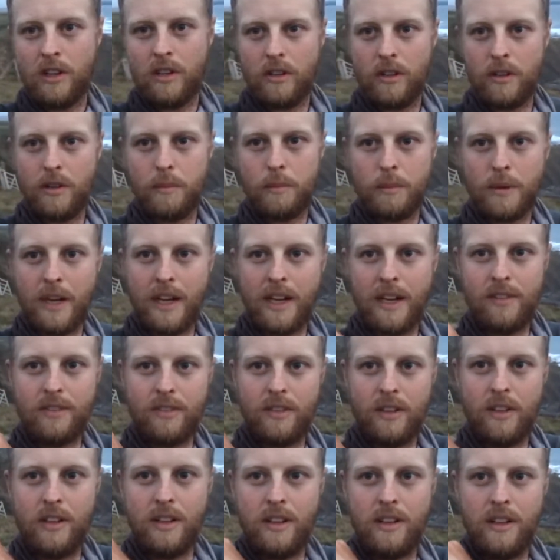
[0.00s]
on the path
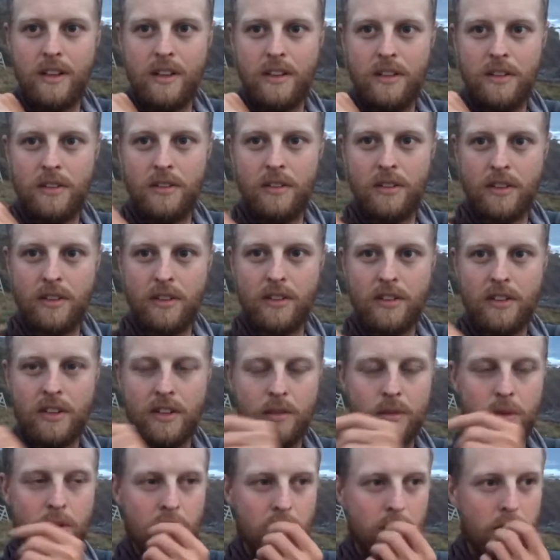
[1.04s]
here. Here's the
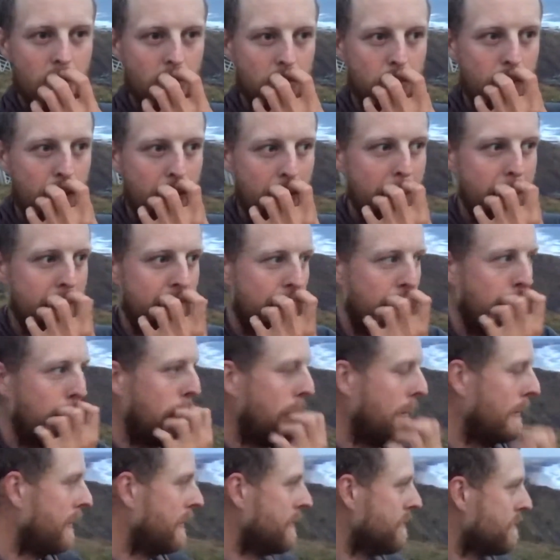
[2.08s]
Southwest Coast Path
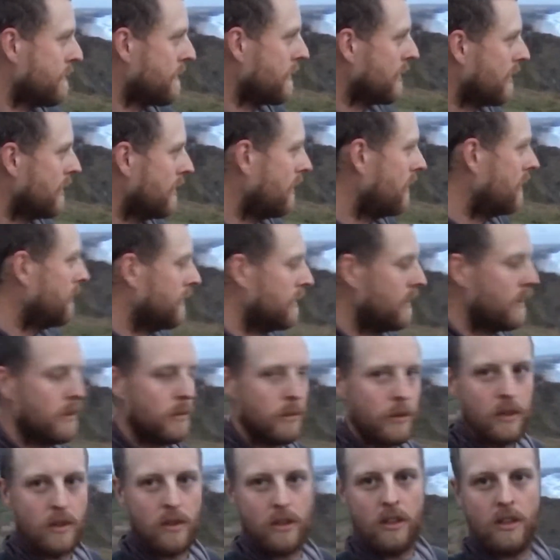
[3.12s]
and uh,
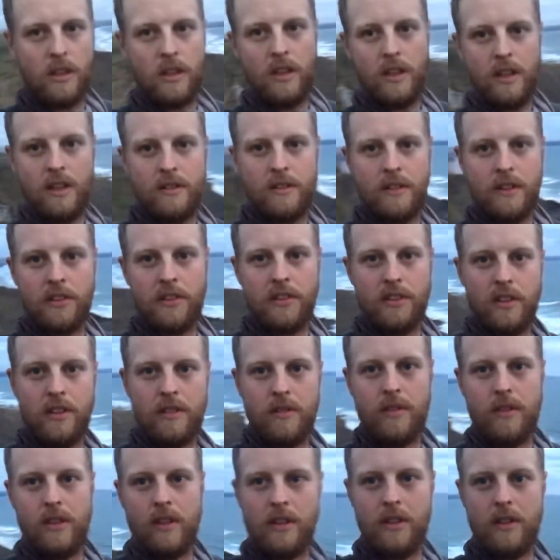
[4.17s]
we've got a lovely sea
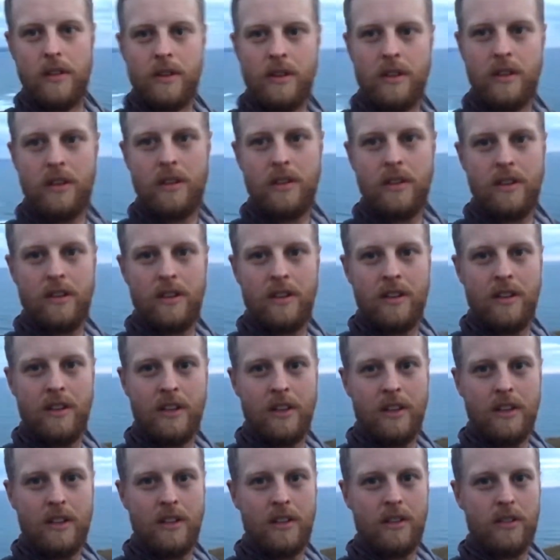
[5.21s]
view.
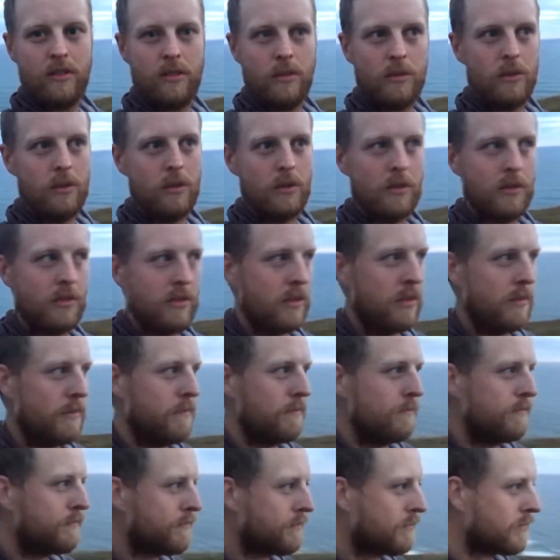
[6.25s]
It's awesome.
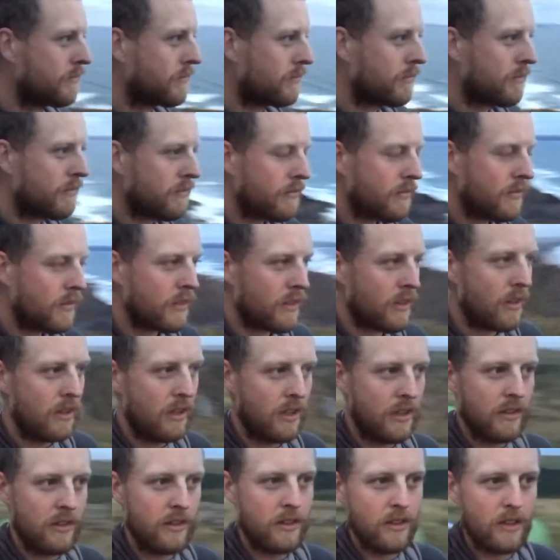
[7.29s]

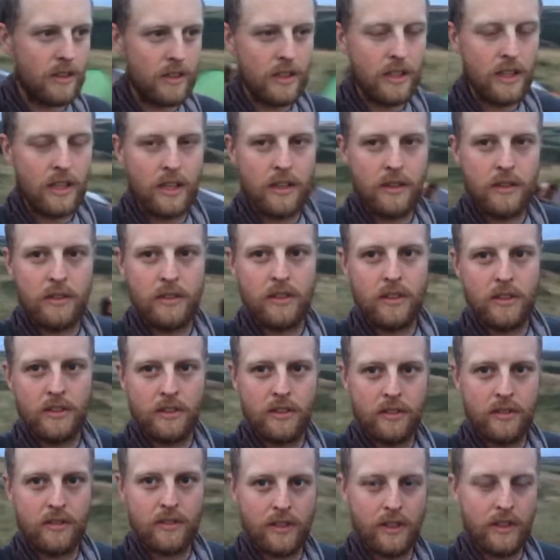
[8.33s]
And uh, yeah, it was nice
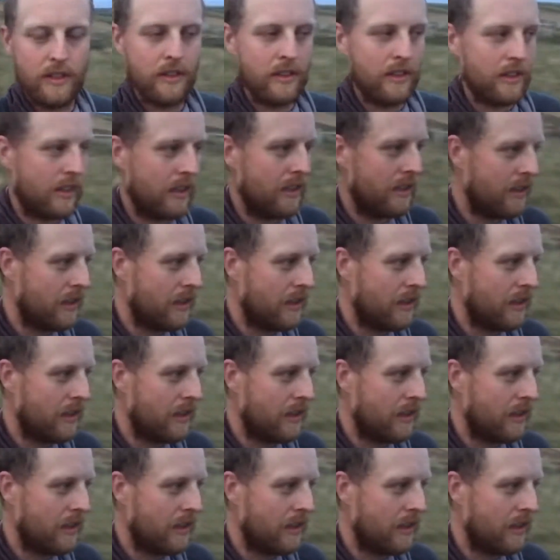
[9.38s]
to find a